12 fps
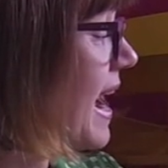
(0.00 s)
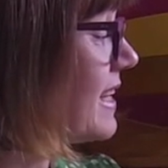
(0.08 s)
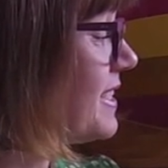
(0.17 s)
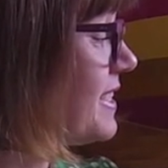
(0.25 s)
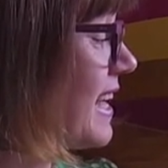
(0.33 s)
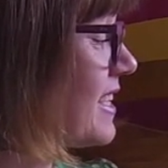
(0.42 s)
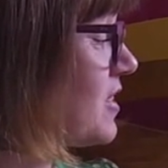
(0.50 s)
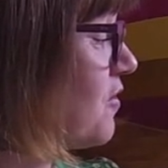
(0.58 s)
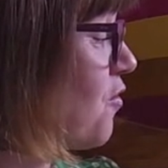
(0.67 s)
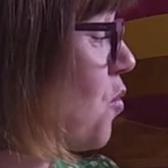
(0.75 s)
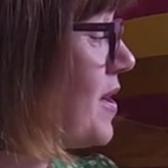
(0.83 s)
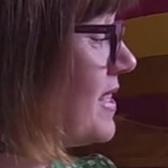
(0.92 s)
and stacks
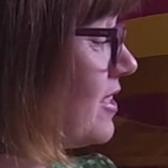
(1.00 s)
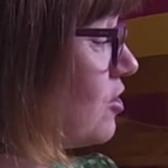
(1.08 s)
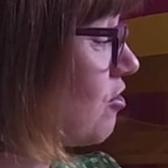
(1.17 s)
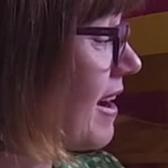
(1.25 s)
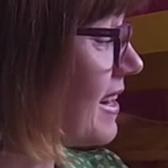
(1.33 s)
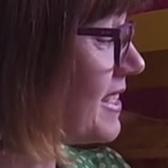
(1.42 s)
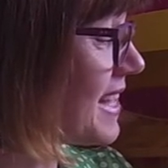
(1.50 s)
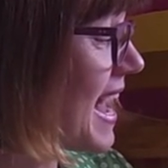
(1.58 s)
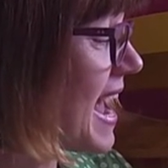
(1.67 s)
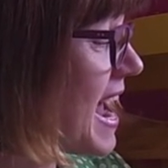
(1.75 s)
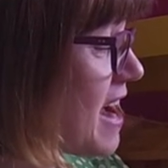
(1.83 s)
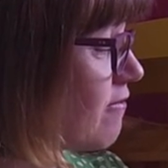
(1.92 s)
of wizard crackers
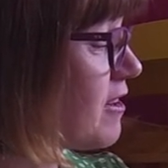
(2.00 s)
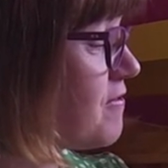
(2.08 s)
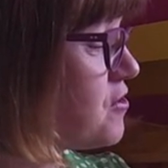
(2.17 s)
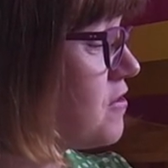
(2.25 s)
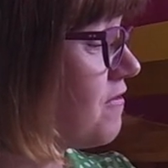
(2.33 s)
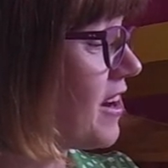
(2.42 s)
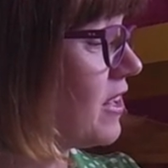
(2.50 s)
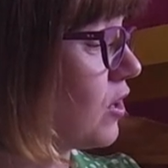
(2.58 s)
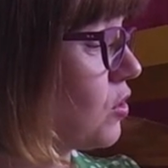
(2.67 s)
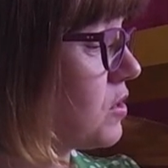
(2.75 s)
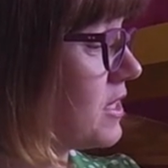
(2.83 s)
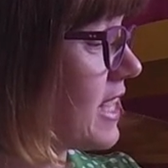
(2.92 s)
every few feet
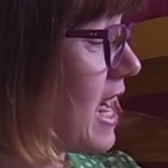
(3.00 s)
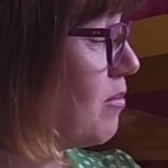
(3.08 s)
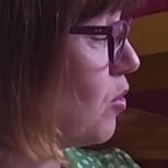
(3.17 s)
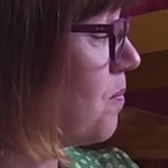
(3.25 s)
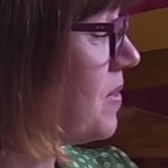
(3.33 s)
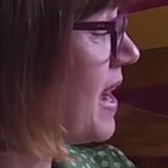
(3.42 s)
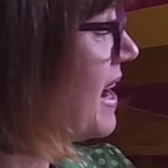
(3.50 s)
along the table.